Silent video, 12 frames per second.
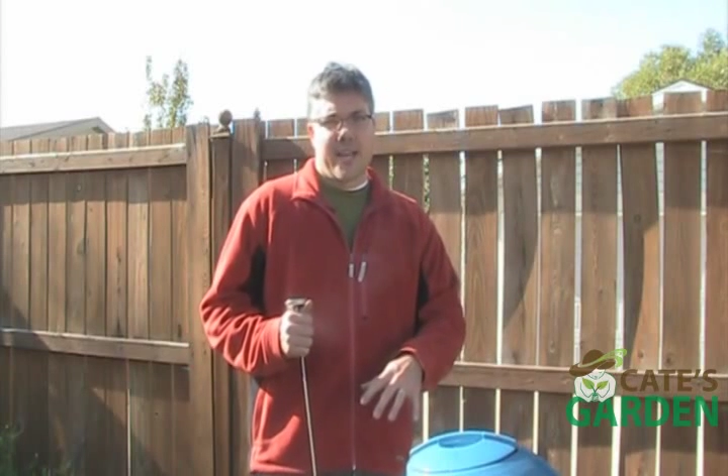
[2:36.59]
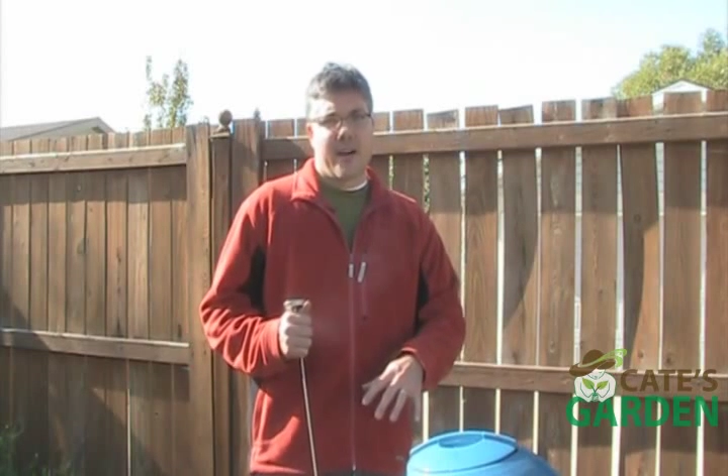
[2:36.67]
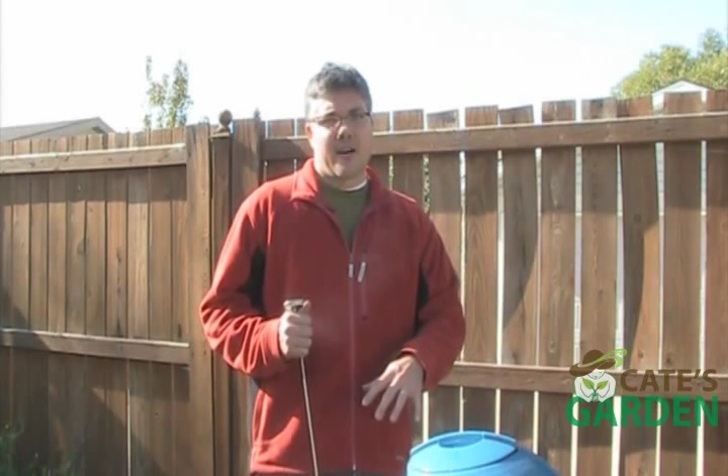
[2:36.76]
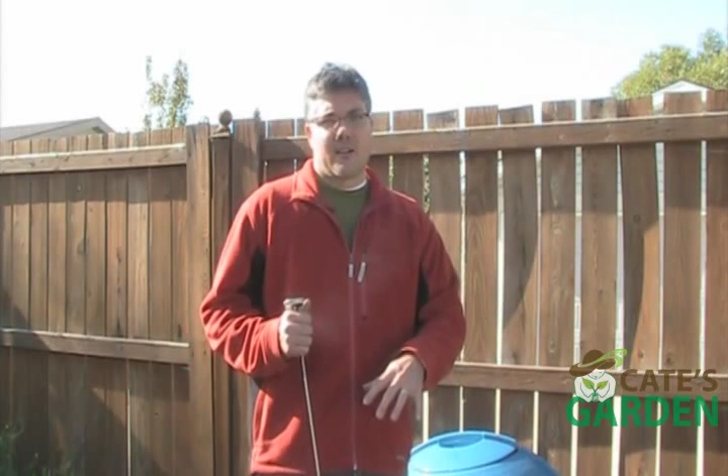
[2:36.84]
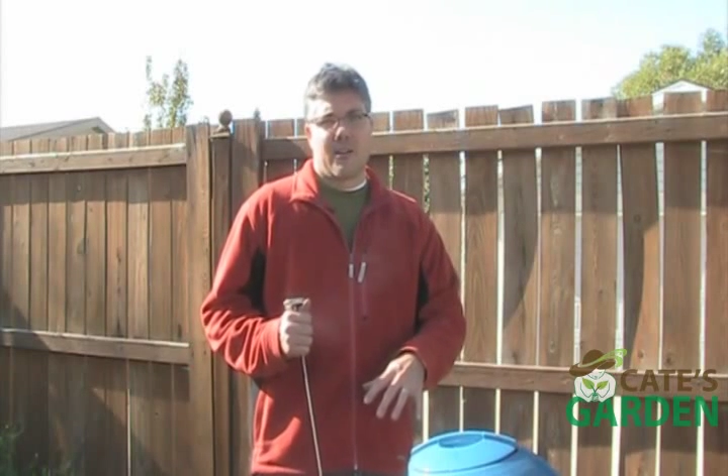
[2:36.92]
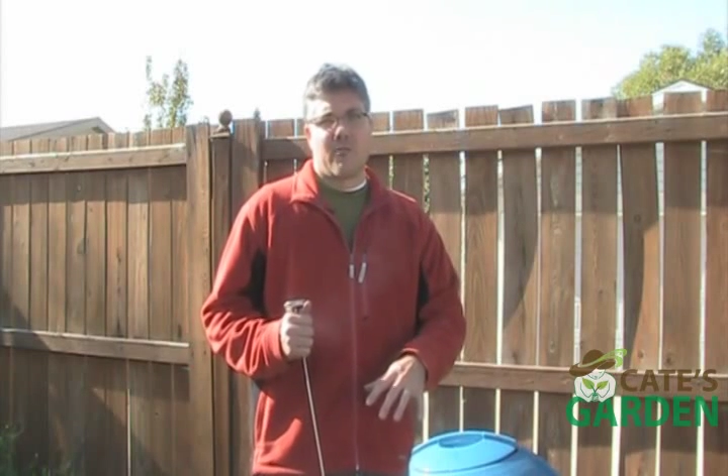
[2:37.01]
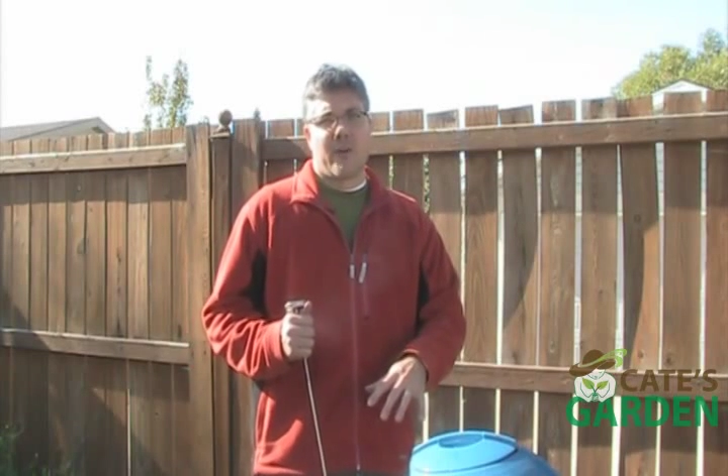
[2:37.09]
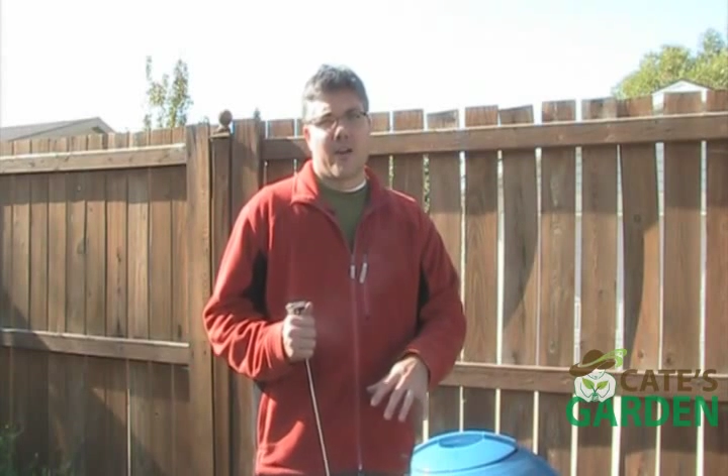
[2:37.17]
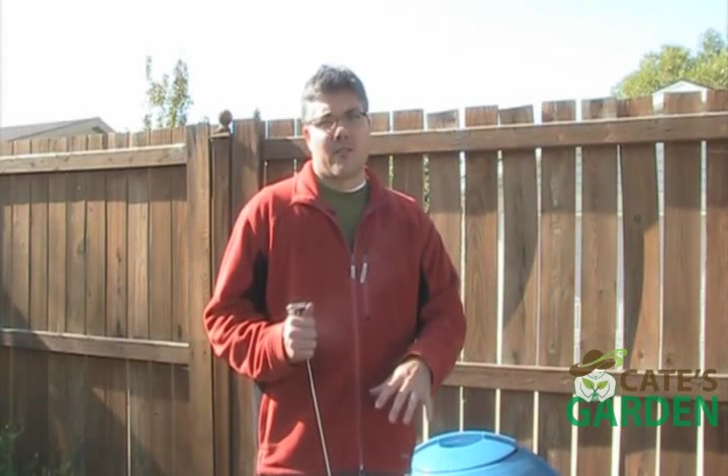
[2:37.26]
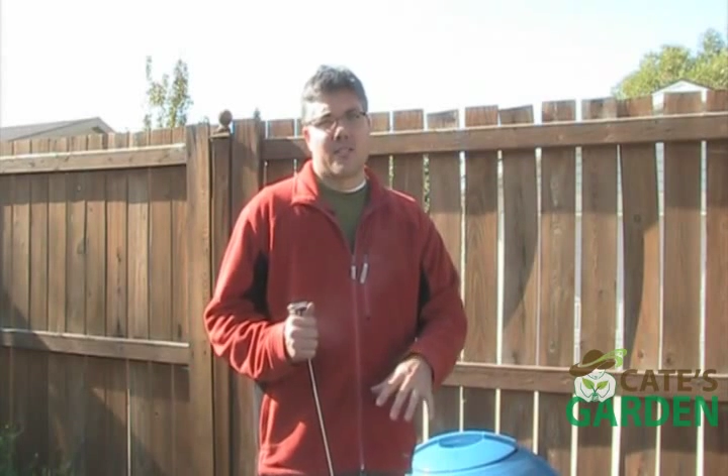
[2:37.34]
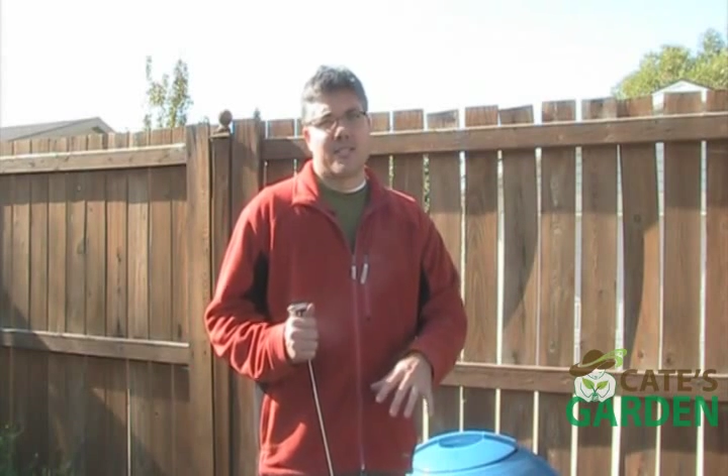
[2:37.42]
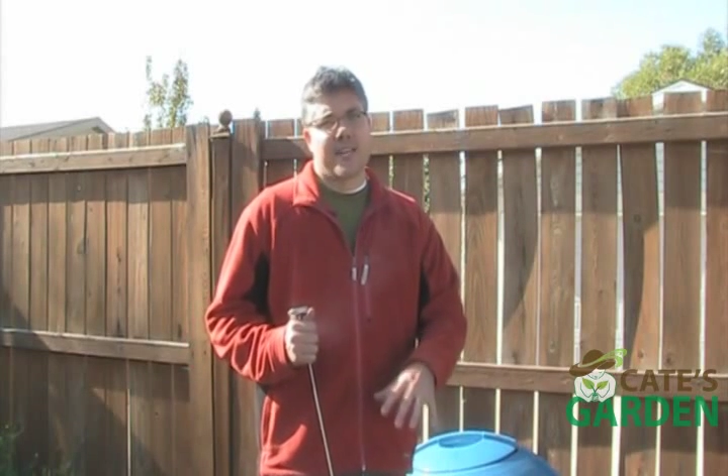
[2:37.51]
air
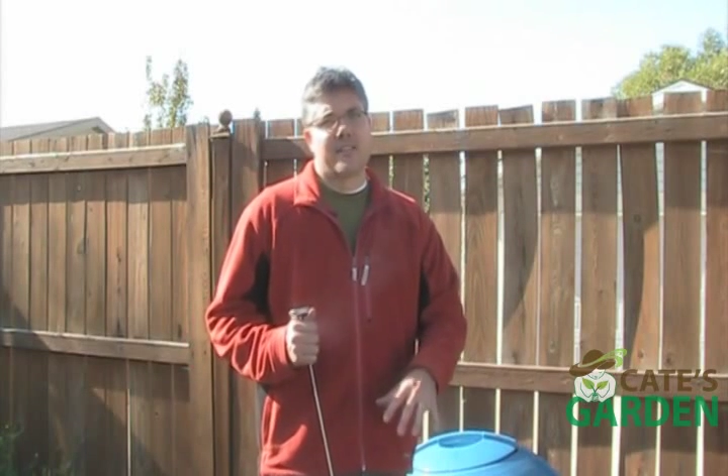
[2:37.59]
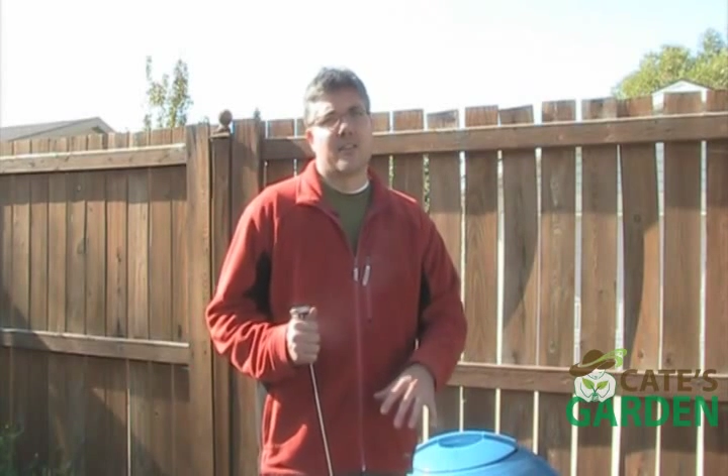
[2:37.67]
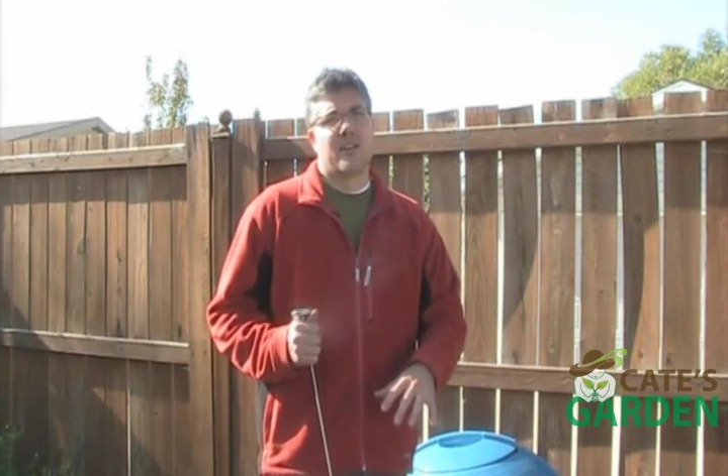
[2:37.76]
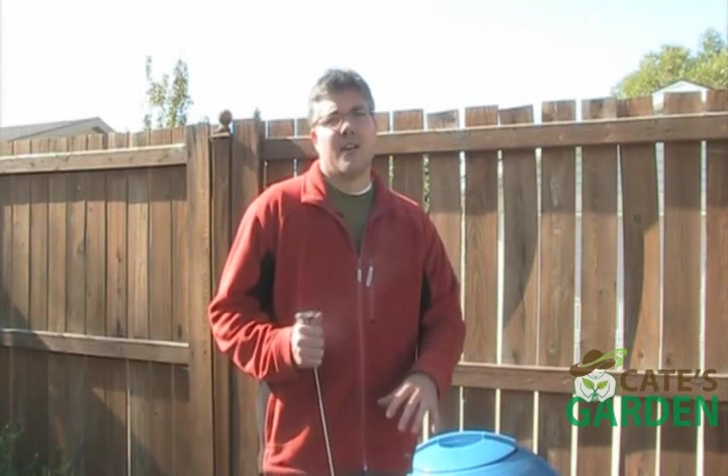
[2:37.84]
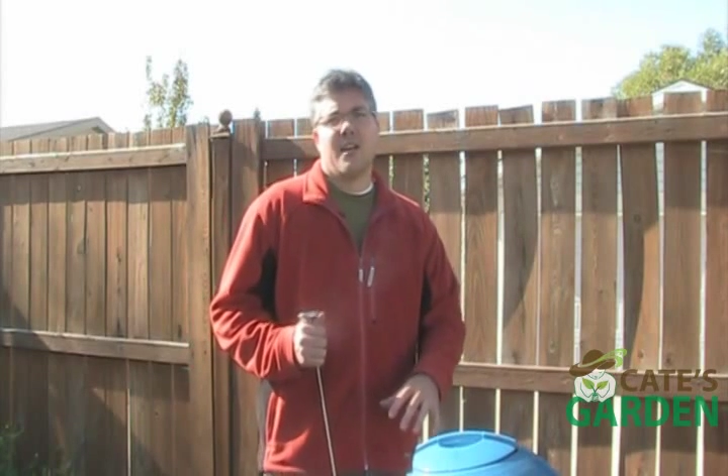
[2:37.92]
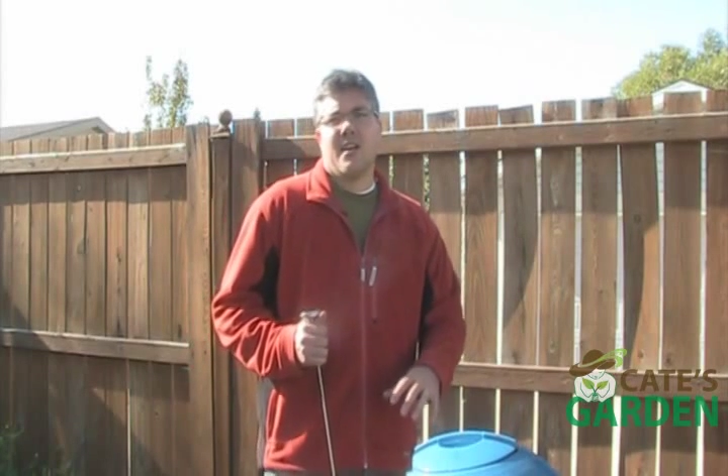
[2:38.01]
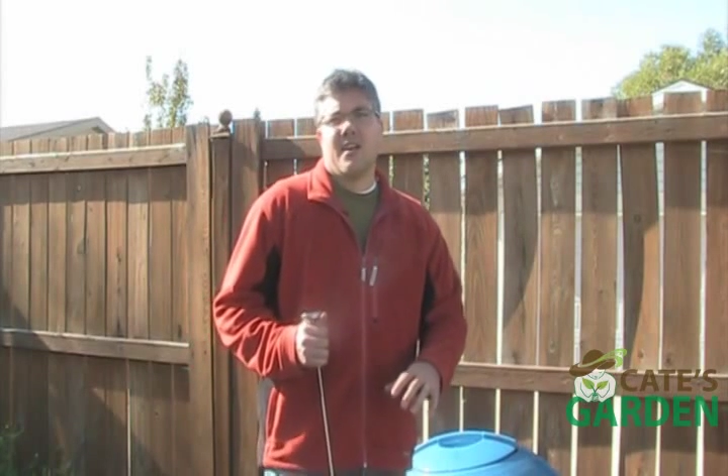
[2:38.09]
around the center,